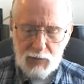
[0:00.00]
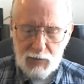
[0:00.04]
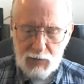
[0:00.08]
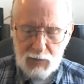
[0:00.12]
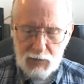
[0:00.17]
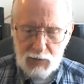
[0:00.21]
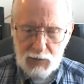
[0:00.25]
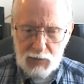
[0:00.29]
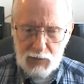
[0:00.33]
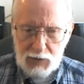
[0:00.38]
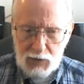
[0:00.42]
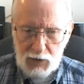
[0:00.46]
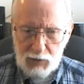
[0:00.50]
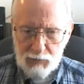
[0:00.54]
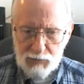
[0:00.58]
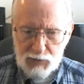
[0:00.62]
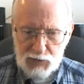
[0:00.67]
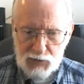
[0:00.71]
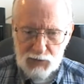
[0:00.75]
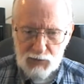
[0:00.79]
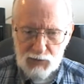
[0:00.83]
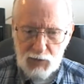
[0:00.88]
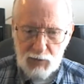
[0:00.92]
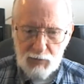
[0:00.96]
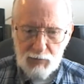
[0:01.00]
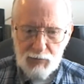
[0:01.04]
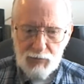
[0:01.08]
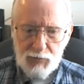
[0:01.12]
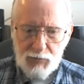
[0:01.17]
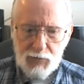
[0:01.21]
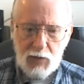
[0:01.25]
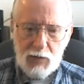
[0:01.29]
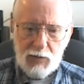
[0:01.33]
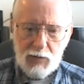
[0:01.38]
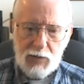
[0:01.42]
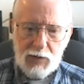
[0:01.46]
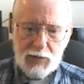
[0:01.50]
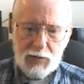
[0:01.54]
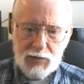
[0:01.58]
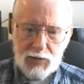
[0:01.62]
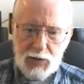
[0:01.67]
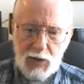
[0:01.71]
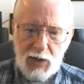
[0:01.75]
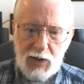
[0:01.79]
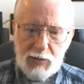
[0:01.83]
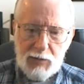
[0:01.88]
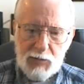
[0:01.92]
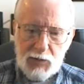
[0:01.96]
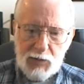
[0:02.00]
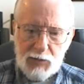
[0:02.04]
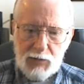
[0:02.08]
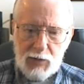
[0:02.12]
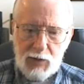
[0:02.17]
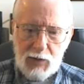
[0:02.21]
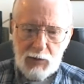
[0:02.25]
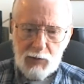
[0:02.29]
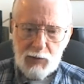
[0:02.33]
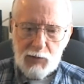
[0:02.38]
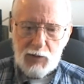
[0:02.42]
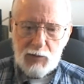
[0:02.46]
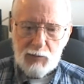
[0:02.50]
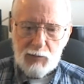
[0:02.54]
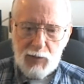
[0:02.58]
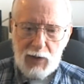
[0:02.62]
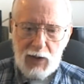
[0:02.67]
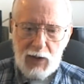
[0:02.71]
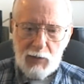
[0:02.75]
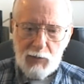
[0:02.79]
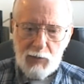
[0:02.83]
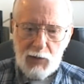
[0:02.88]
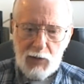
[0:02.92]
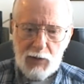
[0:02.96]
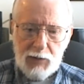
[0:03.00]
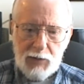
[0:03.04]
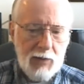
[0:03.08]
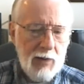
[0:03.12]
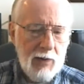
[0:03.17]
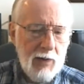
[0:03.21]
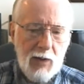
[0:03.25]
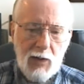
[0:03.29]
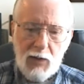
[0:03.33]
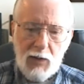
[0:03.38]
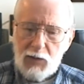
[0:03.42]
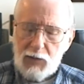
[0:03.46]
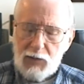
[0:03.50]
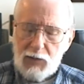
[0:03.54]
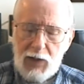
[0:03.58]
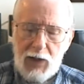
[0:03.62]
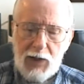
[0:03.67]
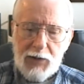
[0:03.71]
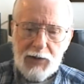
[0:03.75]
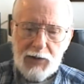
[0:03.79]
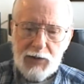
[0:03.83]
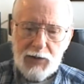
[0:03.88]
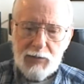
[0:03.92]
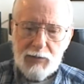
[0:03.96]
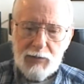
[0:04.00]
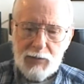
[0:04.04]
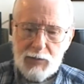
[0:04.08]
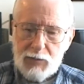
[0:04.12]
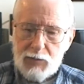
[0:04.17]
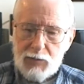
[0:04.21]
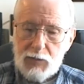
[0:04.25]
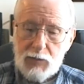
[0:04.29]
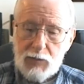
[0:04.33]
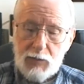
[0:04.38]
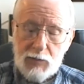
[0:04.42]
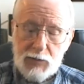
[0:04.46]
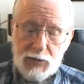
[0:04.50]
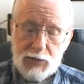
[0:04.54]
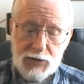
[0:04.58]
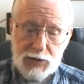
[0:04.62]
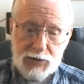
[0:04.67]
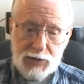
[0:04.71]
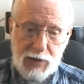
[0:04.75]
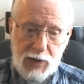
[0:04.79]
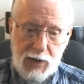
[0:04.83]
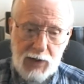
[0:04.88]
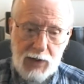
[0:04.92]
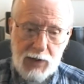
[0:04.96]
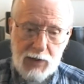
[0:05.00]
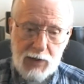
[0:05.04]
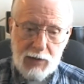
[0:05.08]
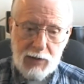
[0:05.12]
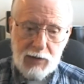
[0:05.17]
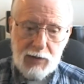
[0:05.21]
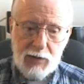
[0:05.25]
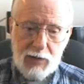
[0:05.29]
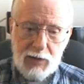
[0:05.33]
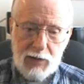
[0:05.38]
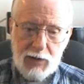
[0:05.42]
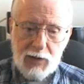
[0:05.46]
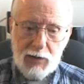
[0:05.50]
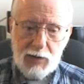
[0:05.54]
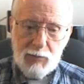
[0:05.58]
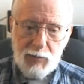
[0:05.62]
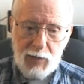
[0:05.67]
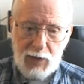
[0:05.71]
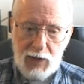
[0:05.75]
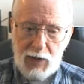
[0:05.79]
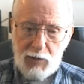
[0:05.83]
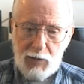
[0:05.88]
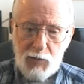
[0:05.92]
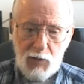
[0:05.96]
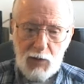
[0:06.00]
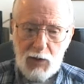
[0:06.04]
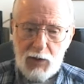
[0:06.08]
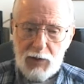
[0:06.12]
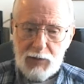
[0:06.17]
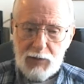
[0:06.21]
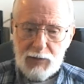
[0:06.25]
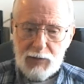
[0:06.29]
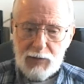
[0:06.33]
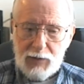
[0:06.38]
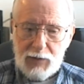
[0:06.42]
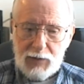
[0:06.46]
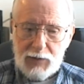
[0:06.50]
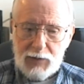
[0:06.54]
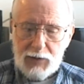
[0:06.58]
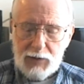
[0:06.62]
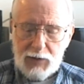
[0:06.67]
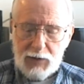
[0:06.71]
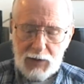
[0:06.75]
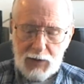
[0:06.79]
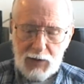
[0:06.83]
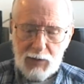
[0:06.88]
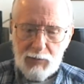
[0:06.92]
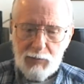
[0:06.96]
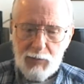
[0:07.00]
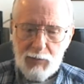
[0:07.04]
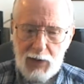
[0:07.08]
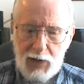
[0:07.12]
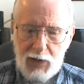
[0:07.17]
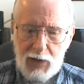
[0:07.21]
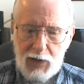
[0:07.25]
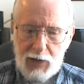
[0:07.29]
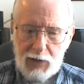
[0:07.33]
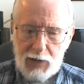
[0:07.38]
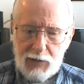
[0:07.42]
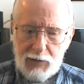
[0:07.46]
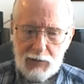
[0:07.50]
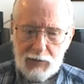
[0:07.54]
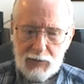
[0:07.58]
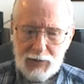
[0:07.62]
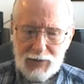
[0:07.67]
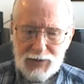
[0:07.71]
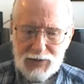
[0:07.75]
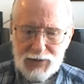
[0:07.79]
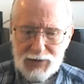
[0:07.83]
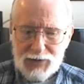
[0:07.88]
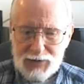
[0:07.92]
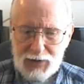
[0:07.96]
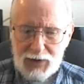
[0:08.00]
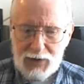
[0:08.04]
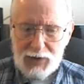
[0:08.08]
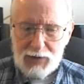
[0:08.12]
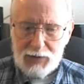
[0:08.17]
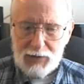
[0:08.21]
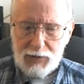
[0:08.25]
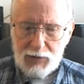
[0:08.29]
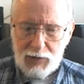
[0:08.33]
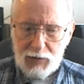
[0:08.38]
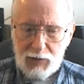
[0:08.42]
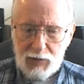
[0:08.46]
comes from, that time that they were in Babylon. A lot of them stayed in Babylon. They didn't come back. They stayed there.